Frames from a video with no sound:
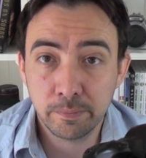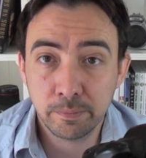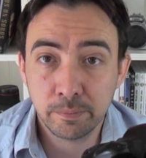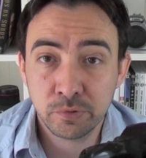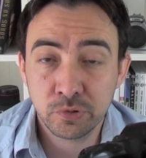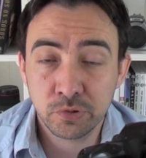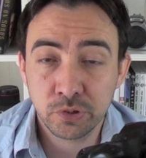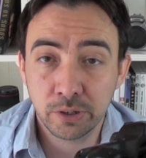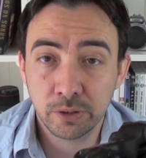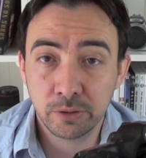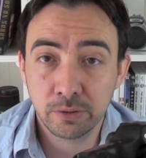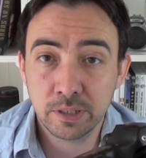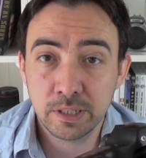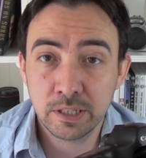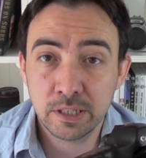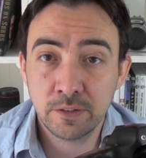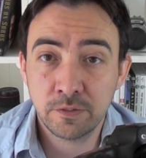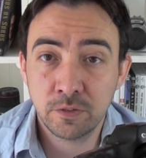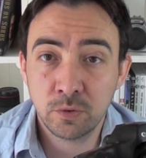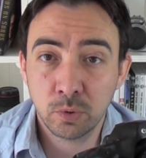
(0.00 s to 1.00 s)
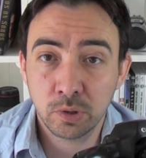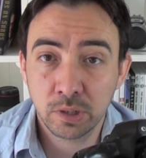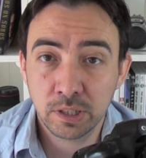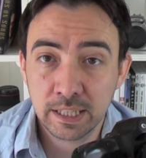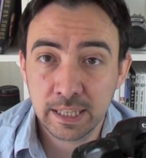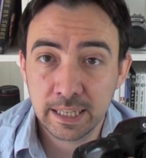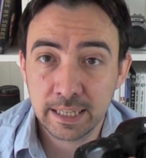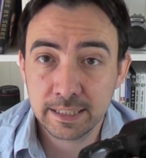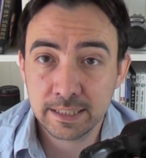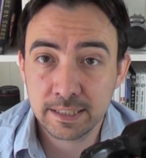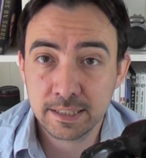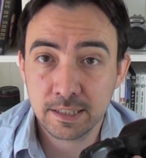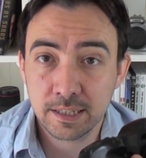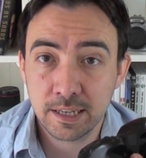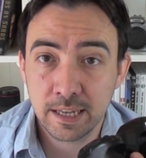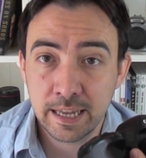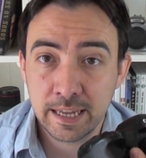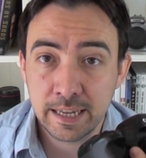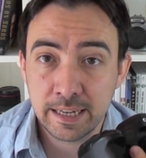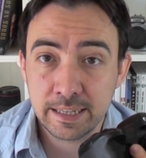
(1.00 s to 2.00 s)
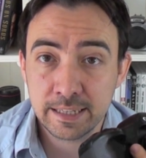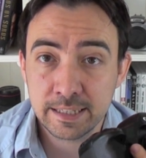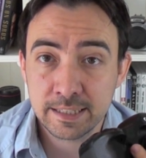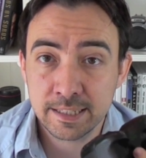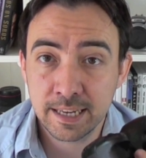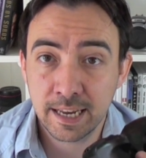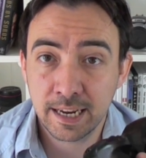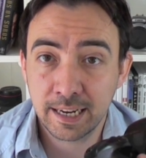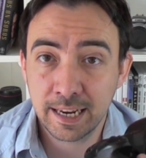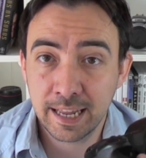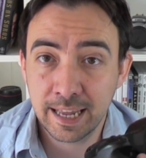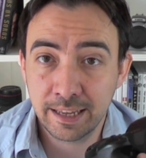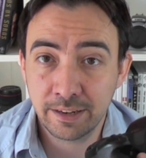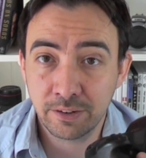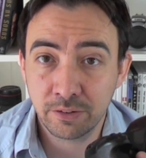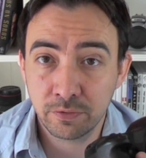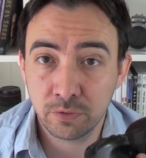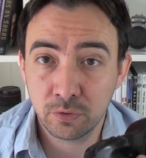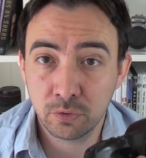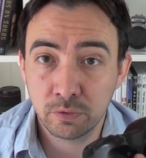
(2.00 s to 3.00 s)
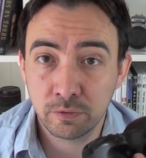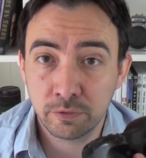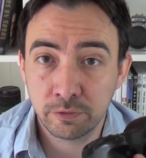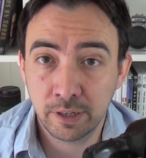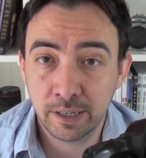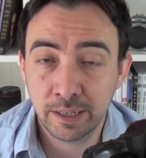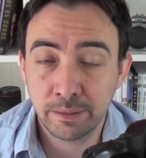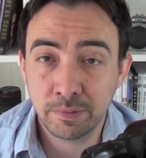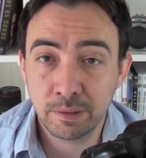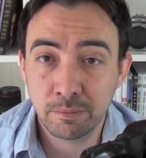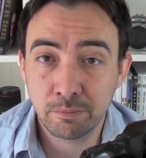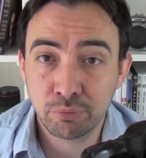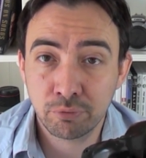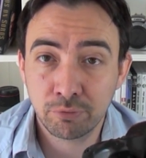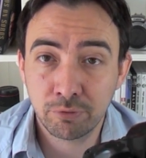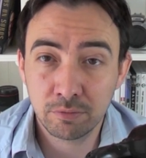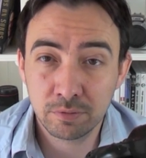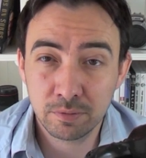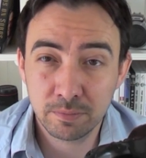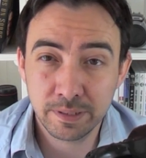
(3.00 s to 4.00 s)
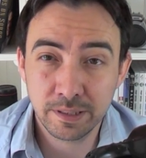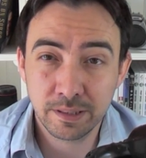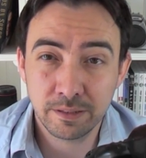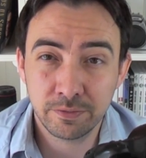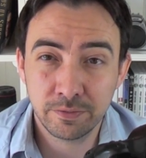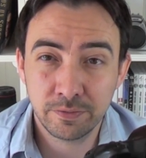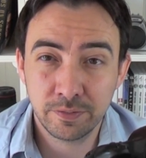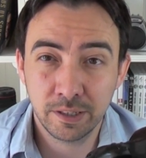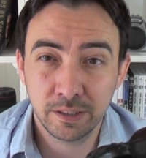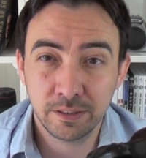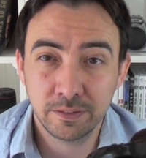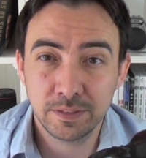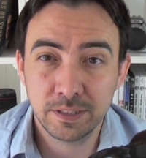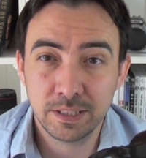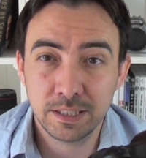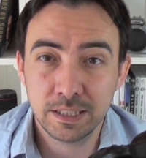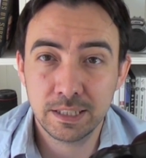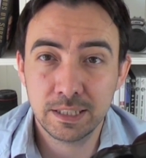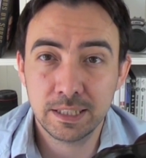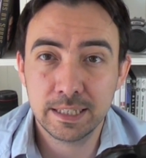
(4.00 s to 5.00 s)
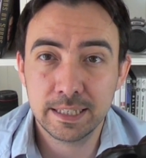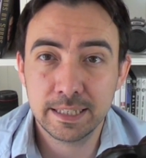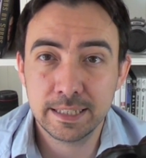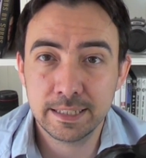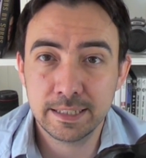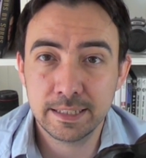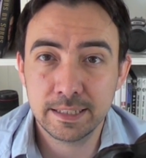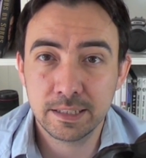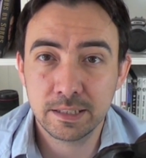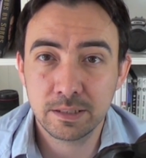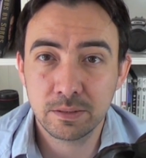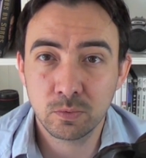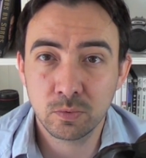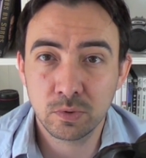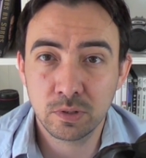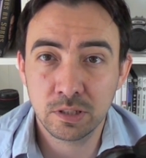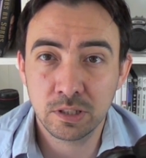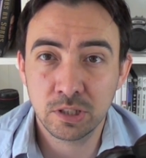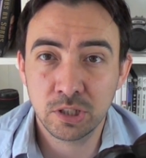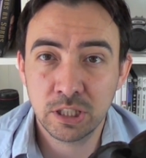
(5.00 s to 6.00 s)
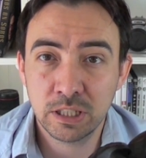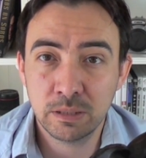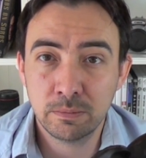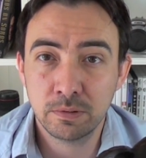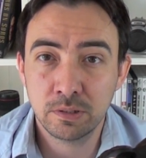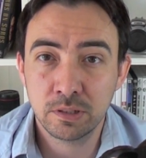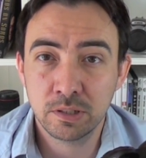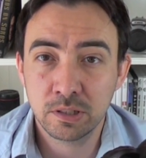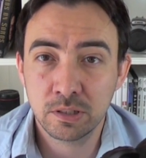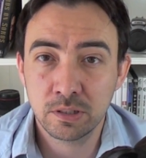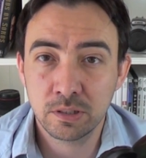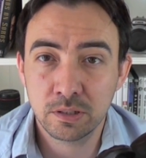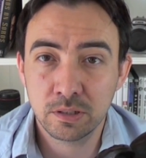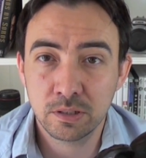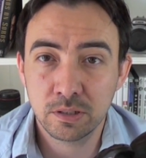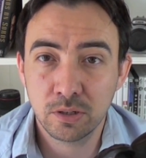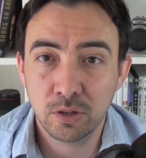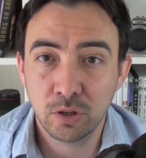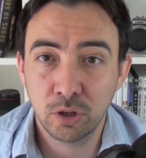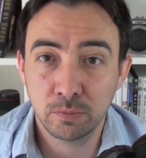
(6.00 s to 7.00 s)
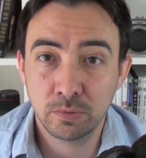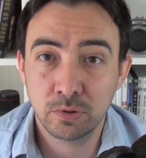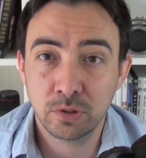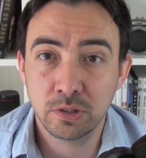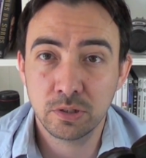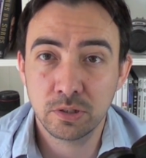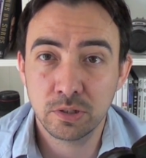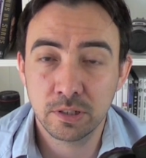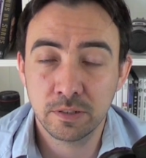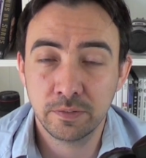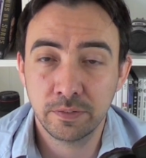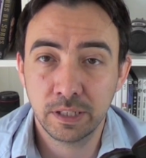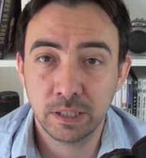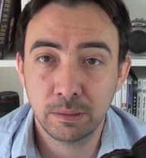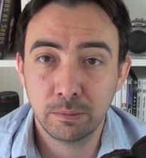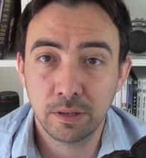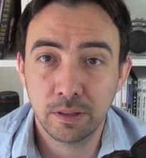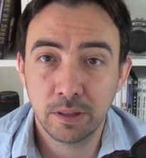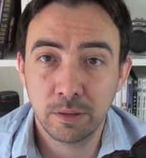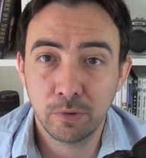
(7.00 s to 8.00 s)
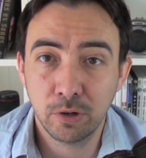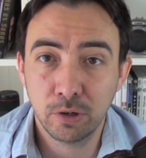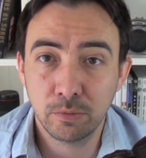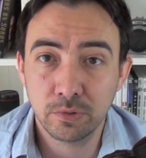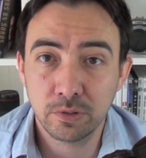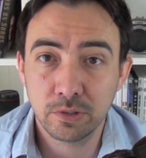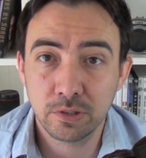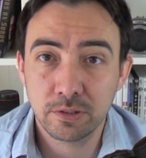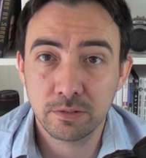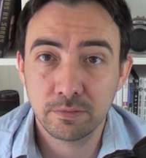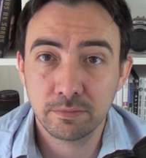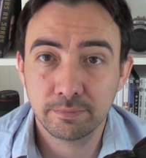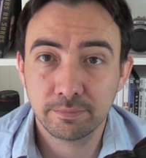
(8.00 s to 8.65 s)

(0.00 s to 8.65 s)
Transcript: So if you want to get a second-hand full frame, then probably the 5D is one of the cheapest options available at the moment.